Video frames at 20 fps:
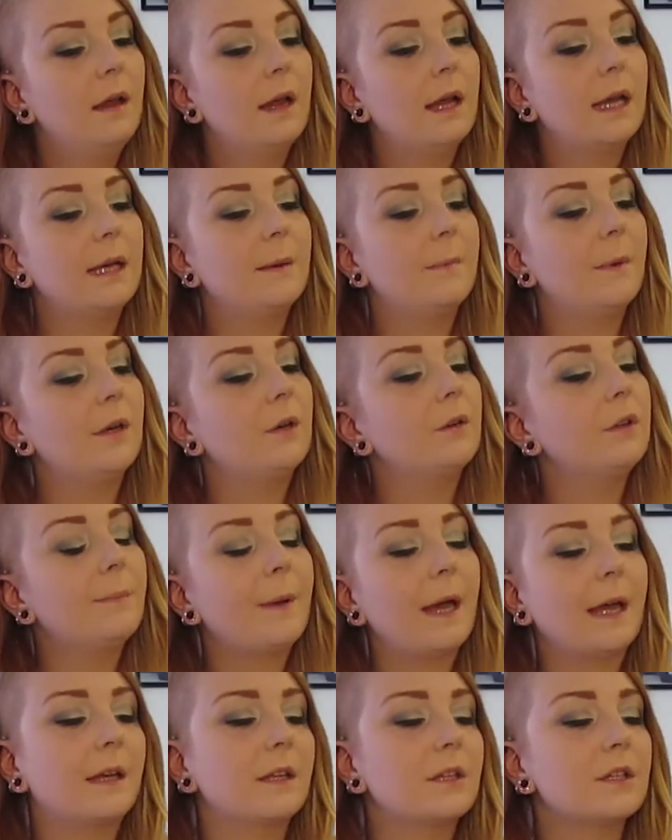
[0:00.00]
And on the
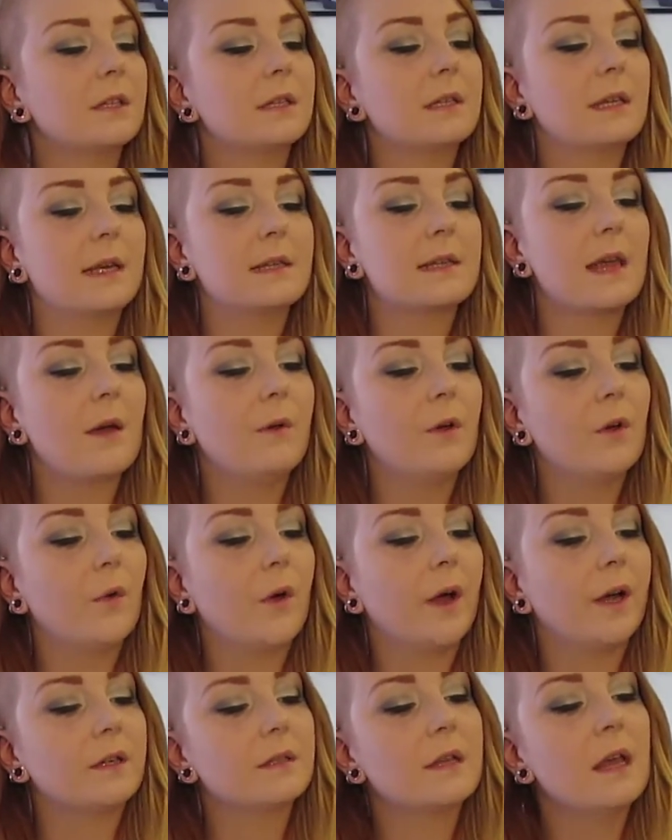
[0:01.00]
back it just says how it
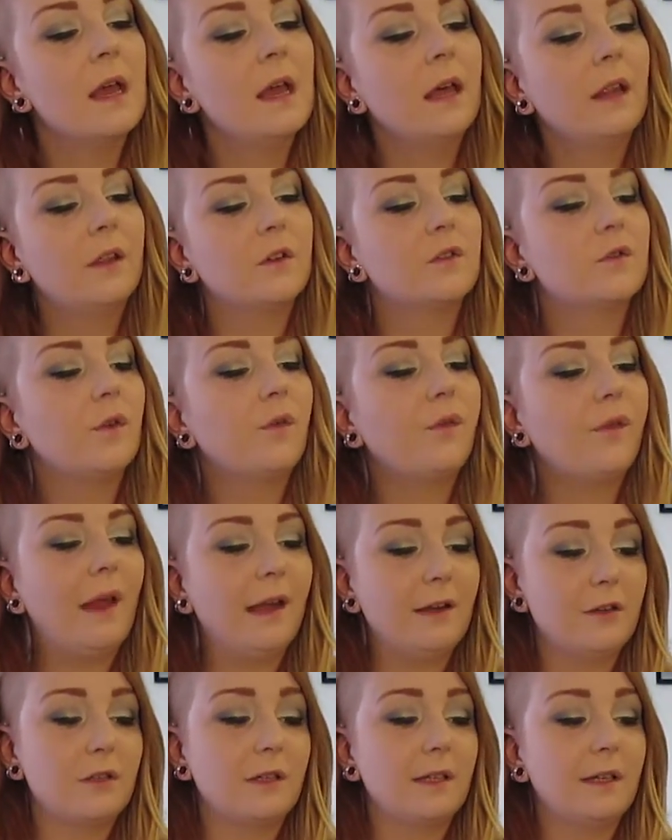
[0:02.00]
works. This
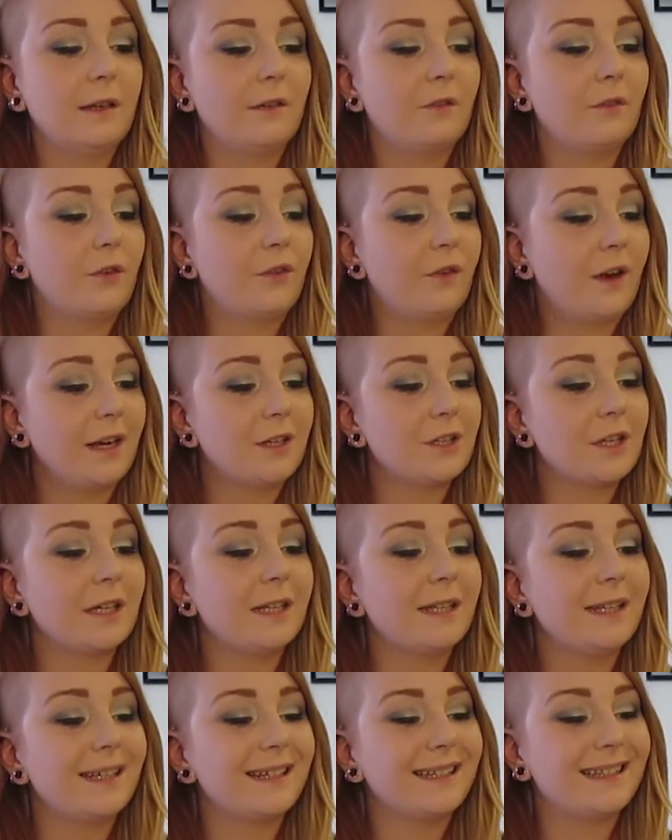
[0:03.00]

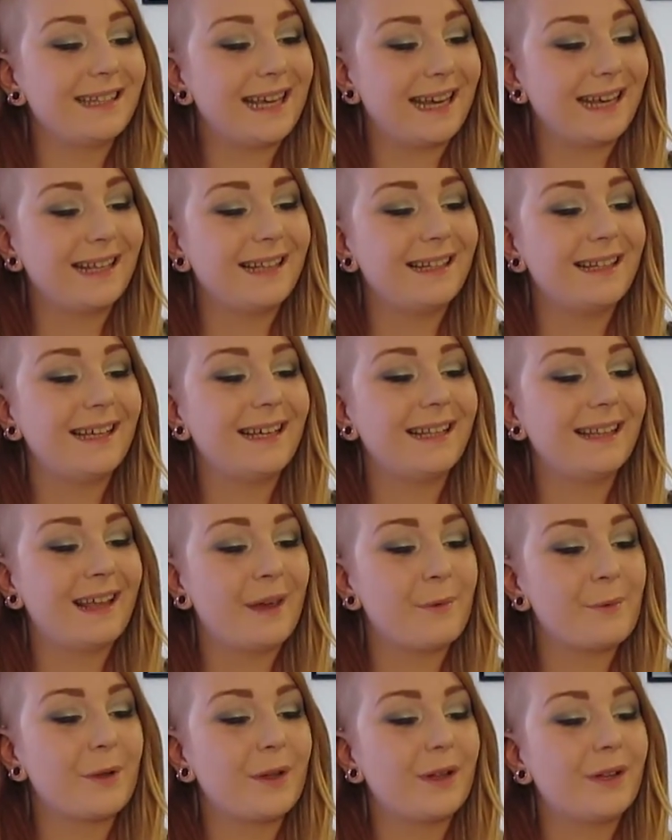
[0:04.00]
refreshing tingly
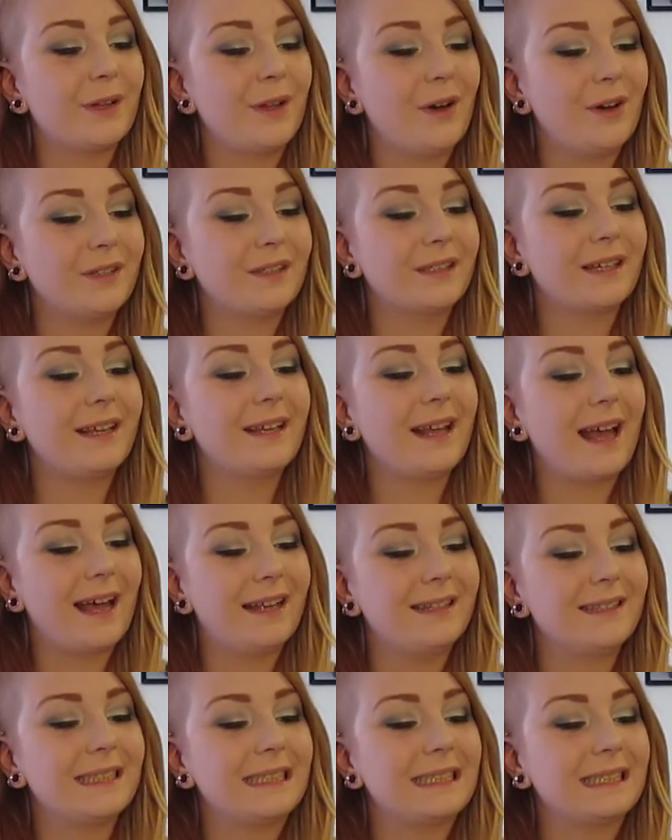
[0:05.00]
lip gloss
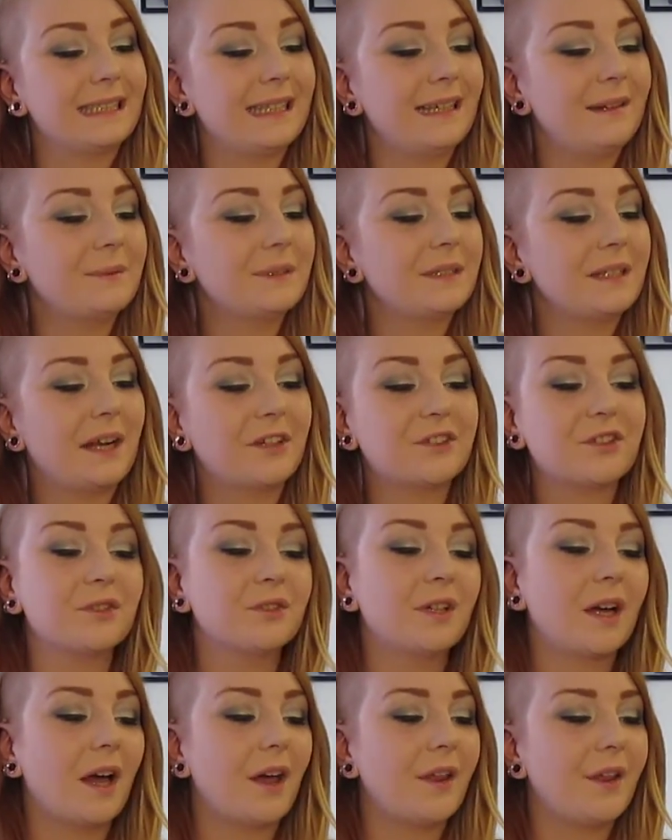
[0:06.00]
enhances lips'
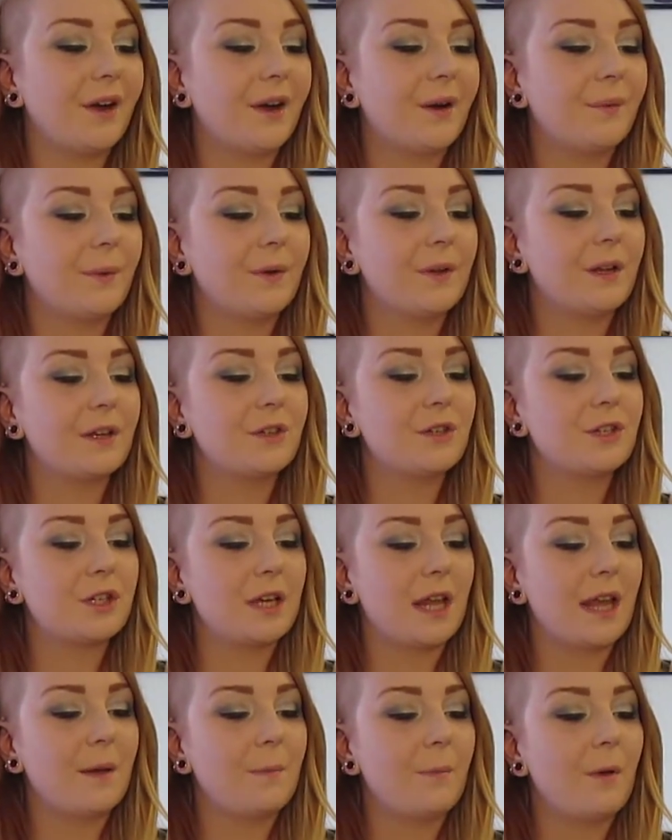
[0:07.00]
natural colour and
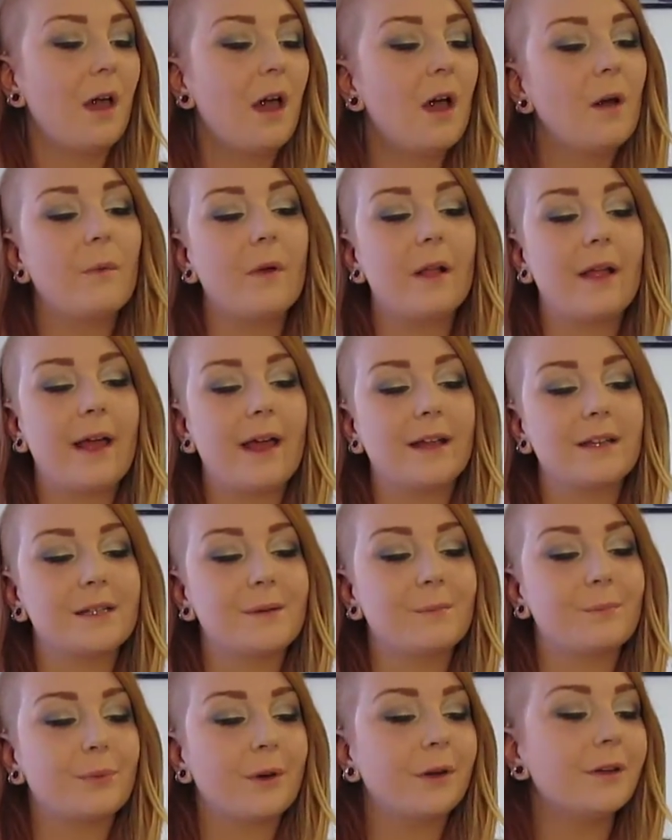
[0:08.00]
shape while
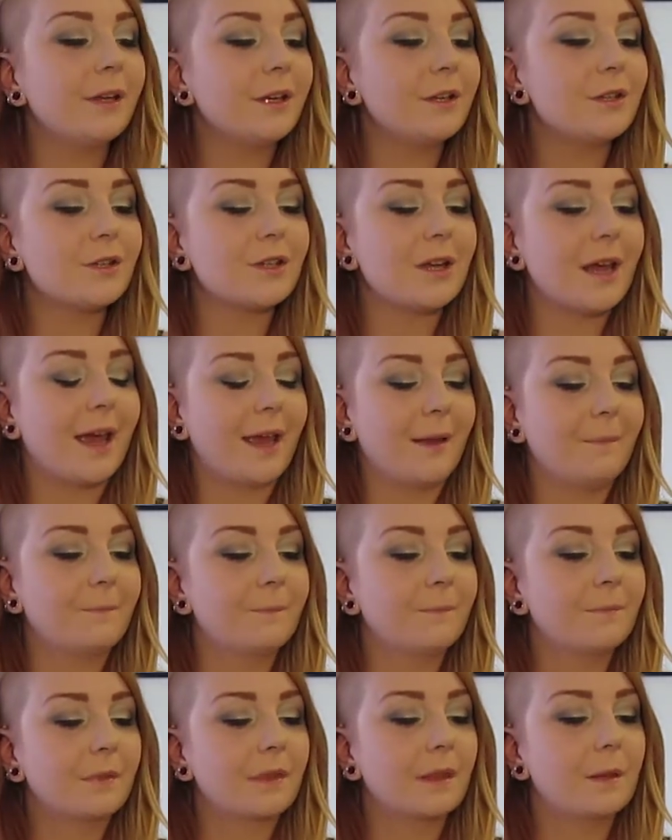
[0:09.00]
adding brilliant shine.
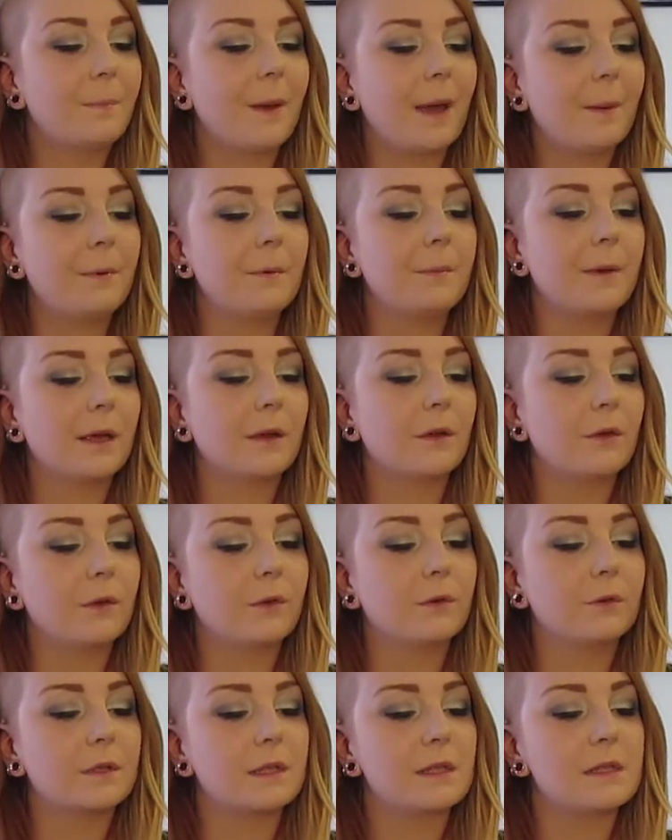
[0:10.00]
The peppermint
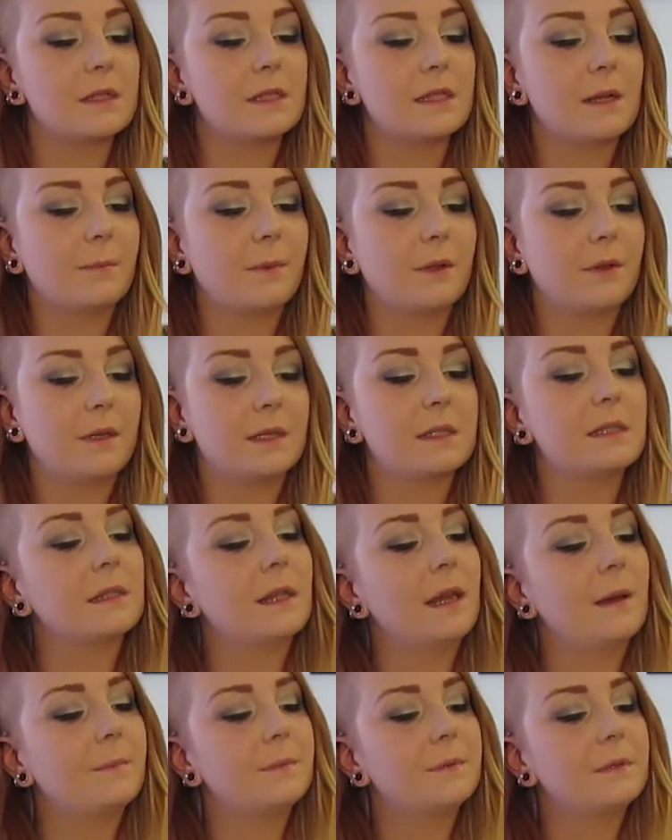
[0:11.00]
cools and stimulates
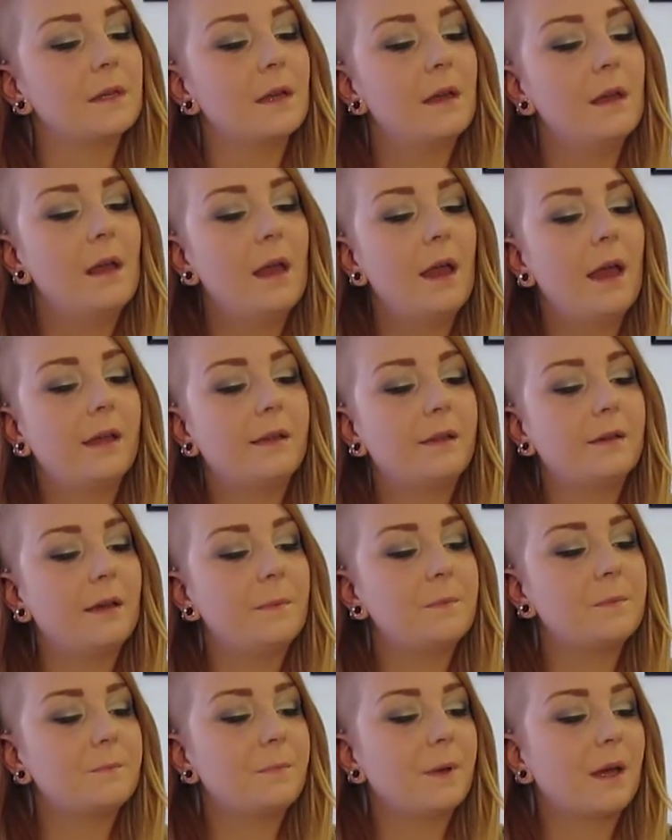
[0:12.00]
lips and the
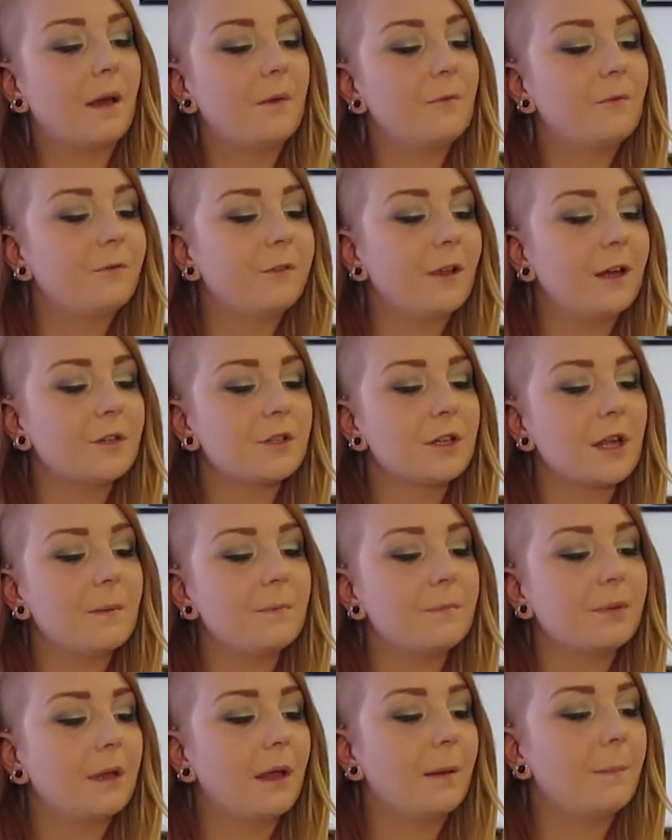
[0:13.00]
lips become flushed
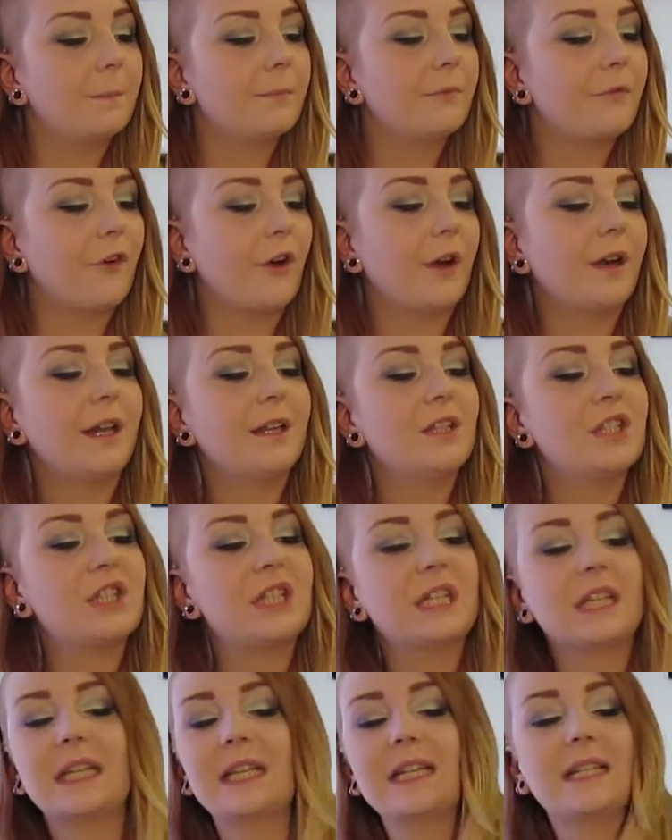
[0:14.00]
and plump for an instantly